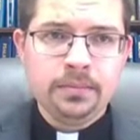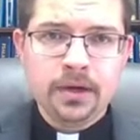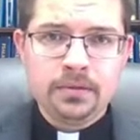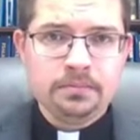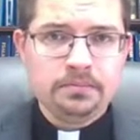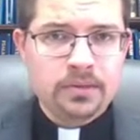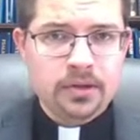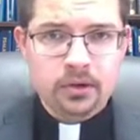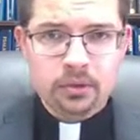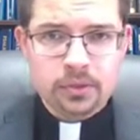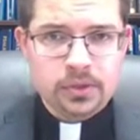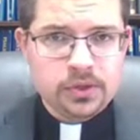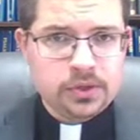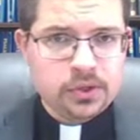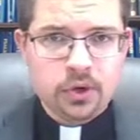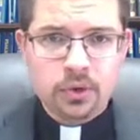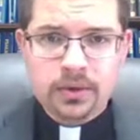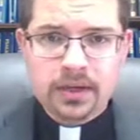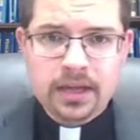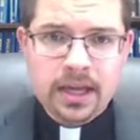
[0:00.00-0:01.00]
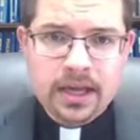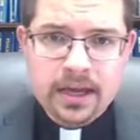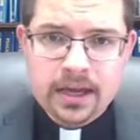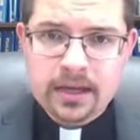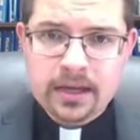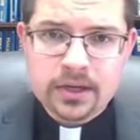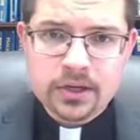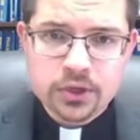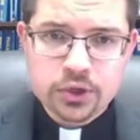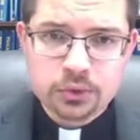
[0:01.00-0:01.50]
but there was no
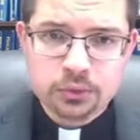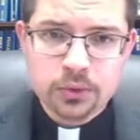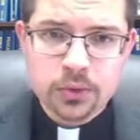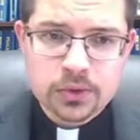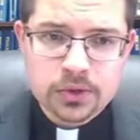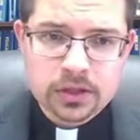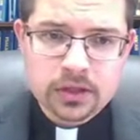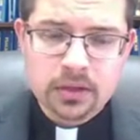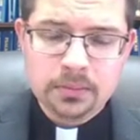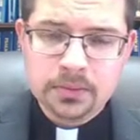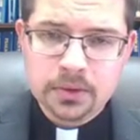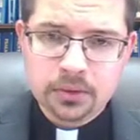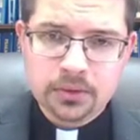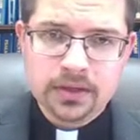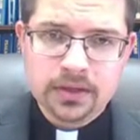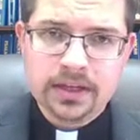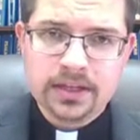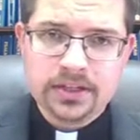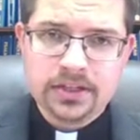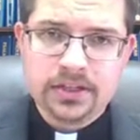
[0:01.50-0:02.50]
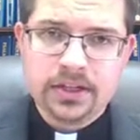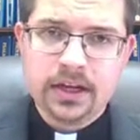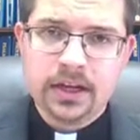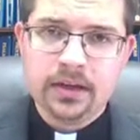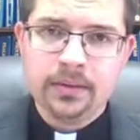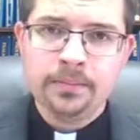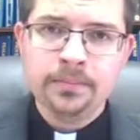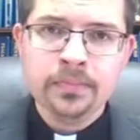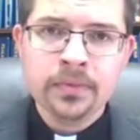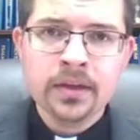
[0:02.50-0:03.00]
king in Jerusalem during his
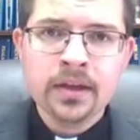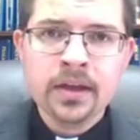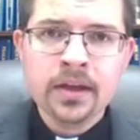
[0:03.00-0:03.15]
time,